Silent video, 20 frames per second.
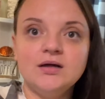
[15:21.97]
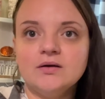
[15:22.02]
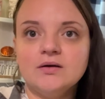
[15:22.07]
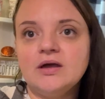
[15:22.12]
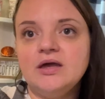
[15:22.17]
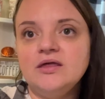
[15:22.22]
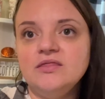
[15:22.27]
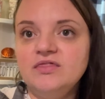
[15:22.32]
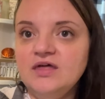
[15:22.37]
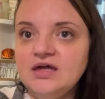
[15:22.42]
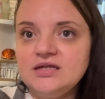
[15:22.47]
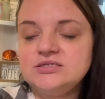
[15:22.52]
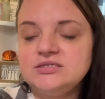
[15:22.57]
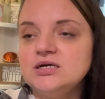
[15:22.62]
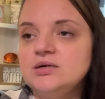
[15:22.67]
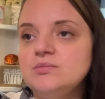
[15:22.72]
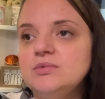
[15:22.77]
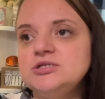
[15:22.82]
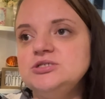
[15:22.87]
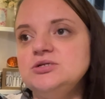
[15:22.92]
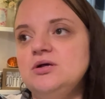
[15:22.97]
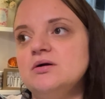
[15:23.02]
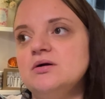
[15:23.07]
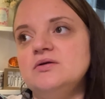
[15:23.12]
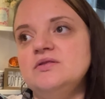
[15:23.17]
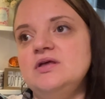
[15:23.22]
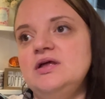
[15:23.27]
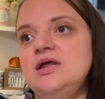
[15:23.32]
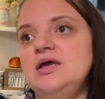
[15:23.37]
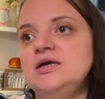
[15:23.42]
Okay, that took much
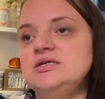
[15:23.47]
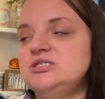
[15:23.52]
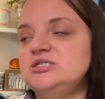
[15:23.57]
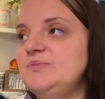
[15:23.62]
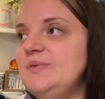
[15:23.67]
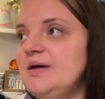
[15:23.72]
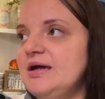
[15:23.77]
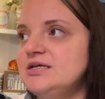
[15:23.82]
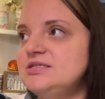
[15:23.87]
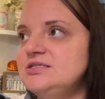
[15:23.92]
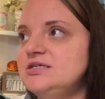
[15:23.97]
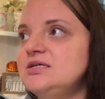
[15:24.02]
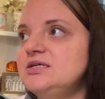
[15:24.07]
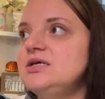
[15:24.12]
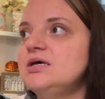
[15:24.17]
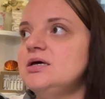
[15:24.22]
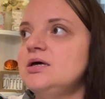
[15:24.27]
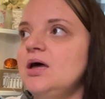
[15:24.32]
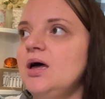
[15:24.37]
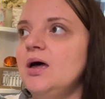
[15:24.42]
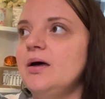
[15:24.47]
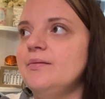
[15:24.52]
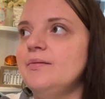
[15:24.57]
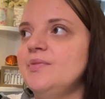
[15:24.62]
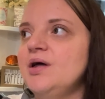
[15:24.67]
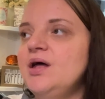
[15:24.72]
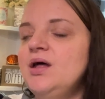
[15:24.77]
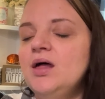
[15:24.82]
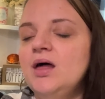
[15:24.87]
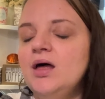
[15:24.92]
longer than expected.
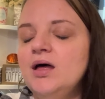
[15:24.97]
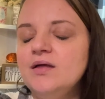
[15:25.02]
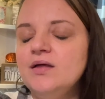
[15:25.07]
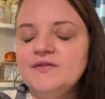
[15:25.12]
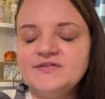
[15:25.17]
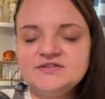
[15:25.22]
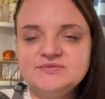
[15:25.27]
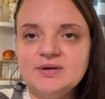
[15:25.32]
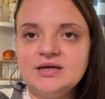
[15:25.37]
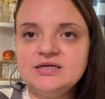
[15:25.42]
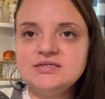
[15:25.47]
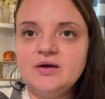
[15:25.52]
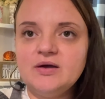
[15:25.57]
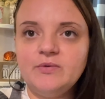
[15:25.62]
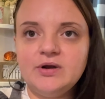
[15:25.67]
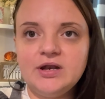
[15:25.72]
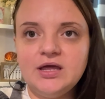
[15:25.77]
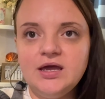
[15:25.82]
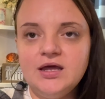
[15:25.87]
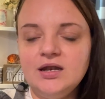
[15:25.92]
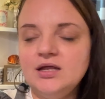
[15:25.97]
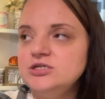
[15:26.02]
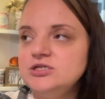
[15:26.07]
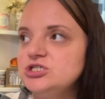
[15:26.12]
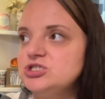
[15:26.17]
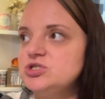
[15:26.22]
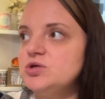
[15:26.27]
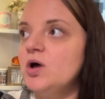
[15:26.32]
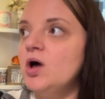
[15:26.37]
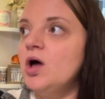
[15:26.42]
Um, that's because I went ahead and
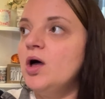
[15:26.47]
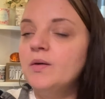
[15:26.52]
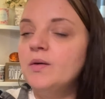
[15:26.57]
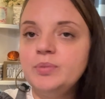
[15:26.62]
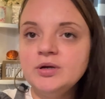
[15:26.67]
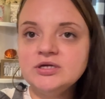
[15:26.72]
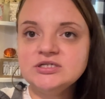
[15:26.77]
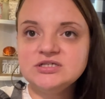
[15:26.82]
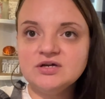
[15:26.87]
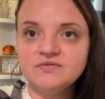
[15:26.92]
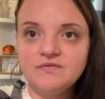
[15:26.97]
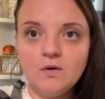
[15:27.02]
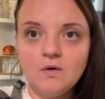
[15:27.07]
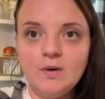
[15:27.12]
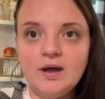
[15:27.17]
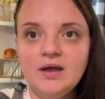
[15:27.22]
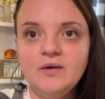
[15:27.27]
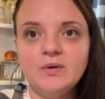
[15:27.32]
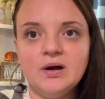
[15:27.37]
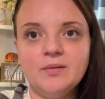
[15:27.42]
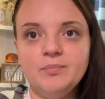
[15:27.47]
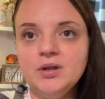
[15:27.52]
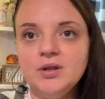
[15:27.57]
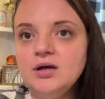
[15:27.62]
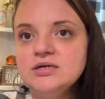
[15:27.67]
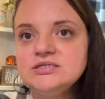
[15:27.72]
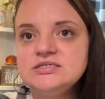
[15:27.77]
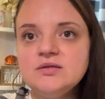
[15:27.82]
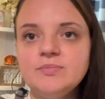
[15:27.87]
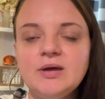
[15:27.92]
just put stuff away where it
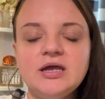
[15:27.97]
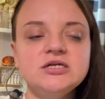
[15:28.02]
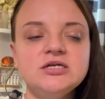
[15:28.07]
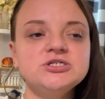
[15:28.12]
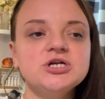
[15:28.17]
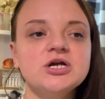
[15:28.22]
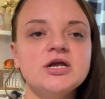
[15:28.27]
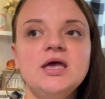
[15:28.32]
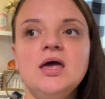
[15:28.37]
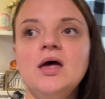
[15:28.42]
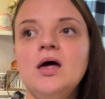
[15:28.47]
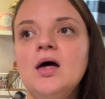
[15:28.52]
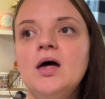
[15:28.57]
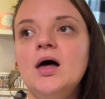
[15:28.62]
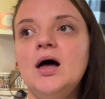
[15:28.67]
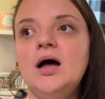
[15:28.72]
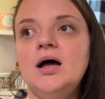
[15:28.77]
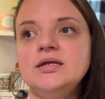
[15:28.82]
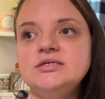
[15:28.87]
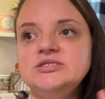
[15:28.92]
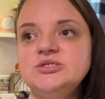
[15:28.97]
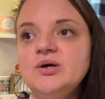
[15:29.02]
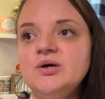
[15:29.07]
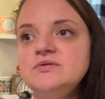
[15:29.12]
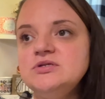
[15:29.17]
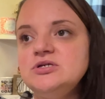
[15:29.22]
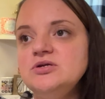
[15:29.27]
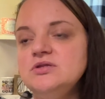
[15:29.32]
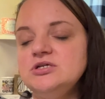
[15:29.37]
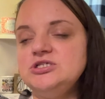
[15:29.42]
belongs in the pantry. I still
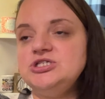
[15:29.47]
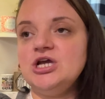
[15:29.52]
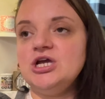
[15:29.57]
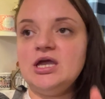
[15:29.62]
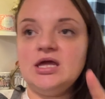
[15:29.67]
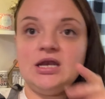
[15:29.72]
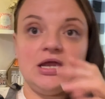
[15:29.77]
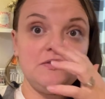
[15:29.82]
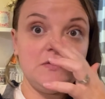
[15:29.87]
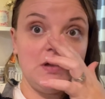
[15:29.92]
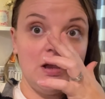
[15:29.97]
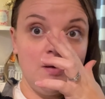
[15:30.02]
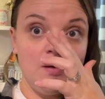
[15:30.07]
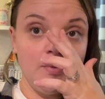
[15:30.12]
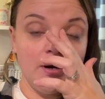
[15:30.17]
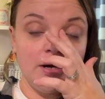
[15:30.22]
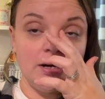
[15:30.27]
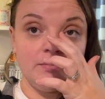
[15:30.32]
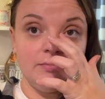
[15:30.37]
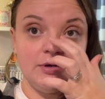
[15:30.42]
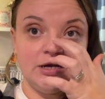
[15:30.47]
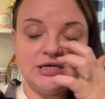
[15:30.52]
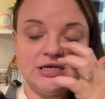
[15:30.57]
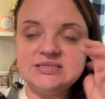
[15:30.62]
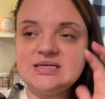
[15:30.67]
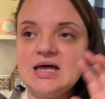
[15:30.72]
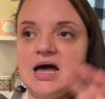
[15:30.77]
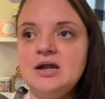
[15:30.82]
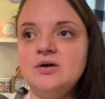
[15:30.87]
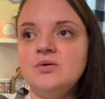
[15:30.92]
have to do the chicken and the hamburger
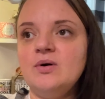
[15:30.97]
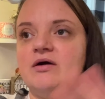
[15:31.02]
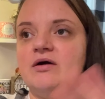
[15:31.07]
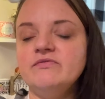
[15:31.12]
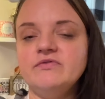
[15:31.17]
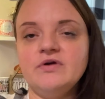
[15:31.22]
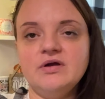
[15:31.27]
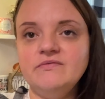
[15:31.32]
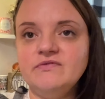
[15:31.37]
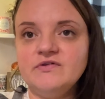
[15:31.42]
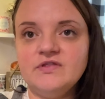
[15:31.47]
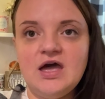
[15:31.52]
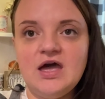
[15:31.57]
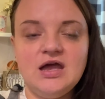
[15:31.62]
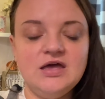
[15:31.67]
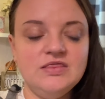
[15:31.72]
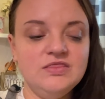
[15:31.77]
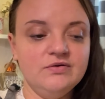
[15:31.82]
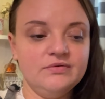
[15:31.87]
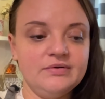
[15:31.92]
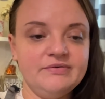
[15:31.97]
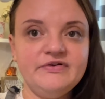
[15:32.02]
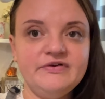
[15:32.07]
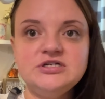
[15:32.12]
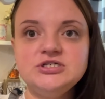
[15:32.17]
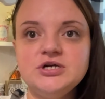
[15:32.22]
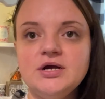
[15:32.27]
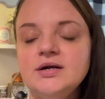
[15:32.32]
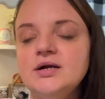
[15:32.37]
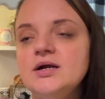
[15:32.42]
because I don't have room for that in the
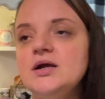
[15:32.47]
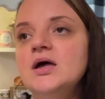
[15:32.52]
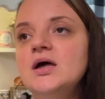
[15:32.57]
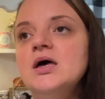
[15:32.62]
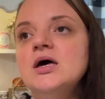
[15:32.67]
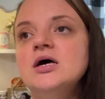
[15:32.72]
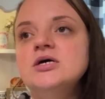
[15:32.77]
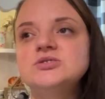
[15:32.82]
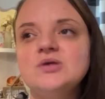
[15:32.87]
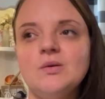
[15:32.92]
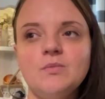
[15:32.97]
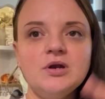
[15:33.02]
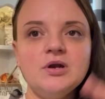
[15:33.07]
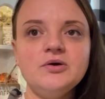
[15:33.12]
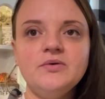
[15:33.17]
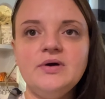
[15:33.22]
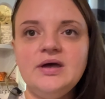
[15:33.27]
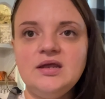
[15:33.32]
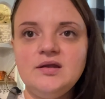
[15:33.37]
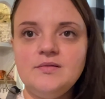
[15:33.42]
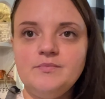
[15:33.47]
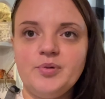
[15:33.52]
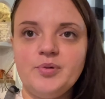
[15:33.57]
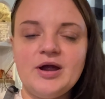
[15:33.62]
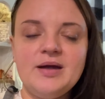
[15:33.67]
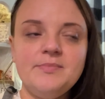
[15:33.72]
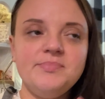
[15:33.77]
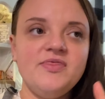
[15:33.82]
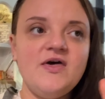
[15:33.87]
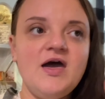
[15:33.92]
refrigerator. So I'm going to go ahead and
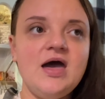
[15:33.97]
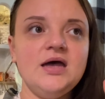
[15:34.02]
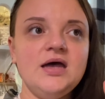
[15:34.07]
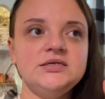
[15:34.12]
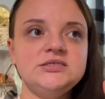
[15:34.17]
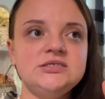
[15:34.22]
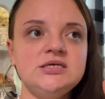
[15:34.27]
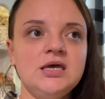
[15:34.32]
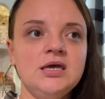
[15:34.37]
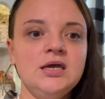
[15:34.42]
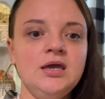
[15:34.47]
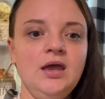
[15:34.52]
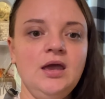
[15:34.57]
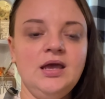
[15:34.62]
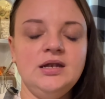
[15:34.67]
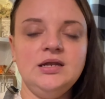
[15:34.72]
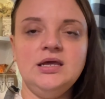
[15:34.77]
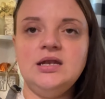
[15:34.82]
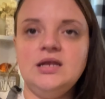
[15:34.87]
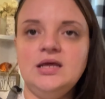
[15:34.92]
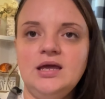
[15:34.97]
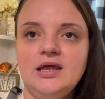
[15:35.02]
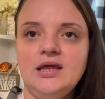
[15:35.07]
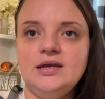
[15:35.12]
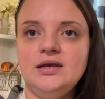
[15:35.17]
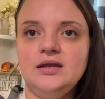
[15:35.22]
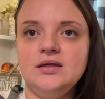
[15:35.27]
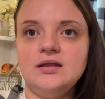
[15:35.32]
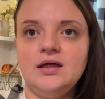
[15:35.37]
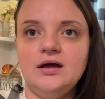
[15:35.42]
prep that and get it
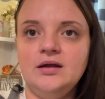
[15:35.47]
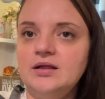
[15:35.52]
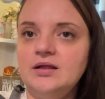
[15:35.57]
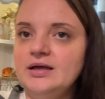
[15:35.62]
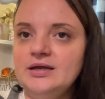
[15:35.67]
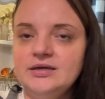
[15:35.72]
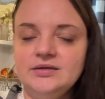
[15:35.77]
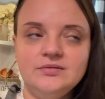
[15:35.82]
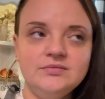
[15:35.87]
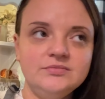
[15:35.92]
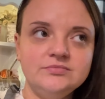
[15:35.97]
in uh, like